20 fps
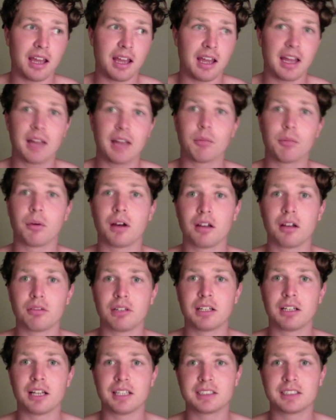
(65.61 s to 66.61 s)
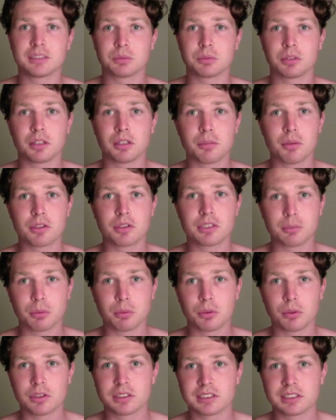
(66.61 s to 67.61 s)
And what I realise is one of the most
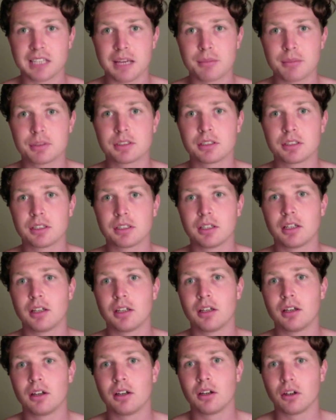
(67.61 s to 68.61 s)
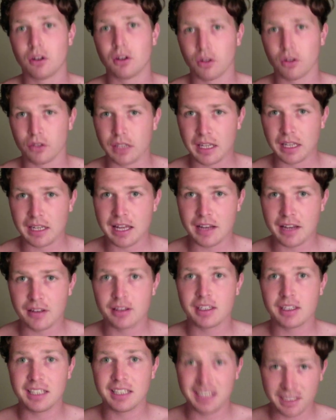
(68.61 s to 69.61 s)
important steps on that
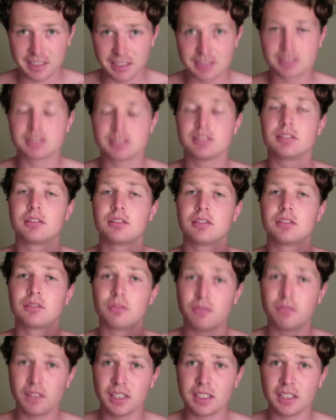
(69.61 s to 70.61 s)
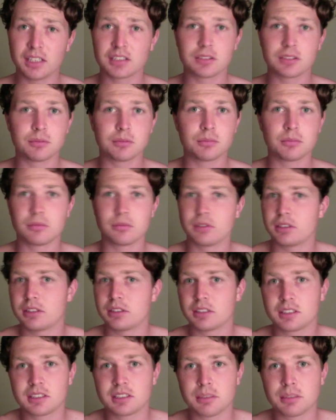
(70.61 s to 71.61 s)
ladder is veganism.
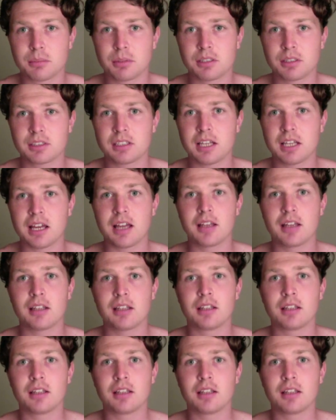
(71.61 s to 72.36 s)
It's as simple as that.